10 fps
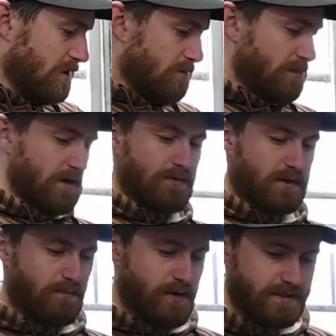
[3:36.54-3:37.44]
But now for the
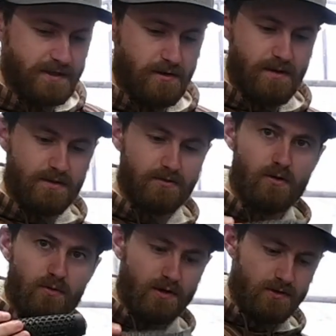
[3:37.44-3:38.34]
compressed air method,
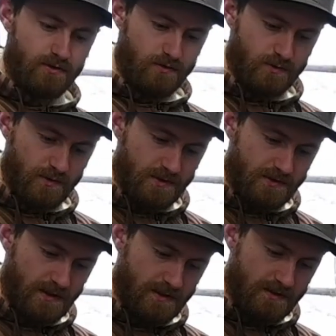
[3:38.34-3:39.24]
all we're going to do is we're going to
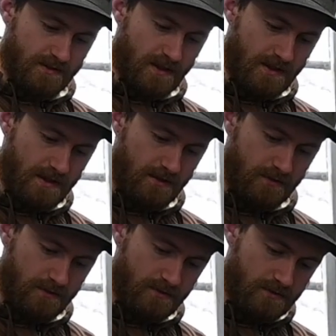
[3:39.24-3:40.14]
stick this on here,
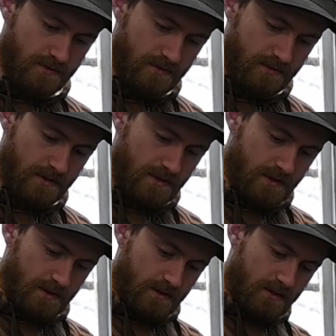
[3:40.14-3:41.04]

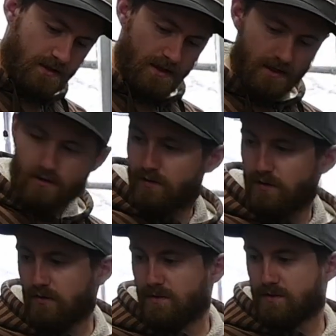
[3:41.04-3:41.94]
get it going a
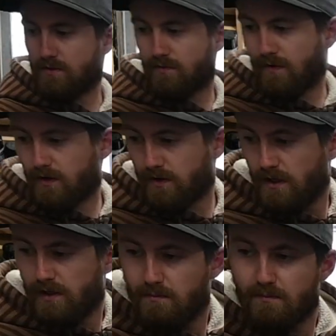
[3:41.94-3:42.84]
little bit so far,
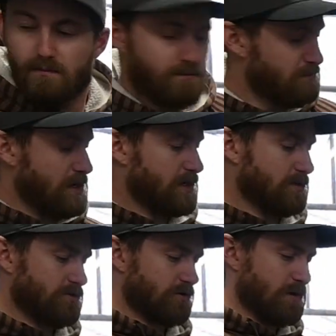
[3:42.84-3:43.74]
making
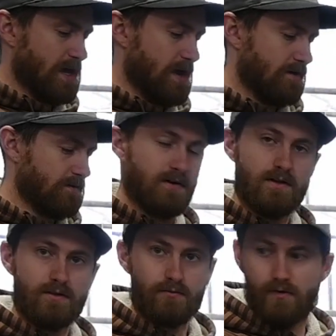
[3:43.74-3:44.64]
sure we have
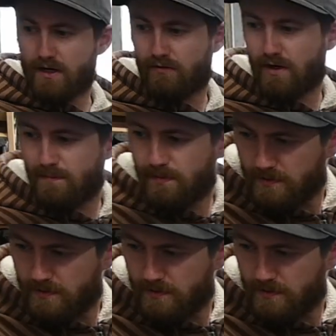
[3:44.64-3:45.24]
the right grip.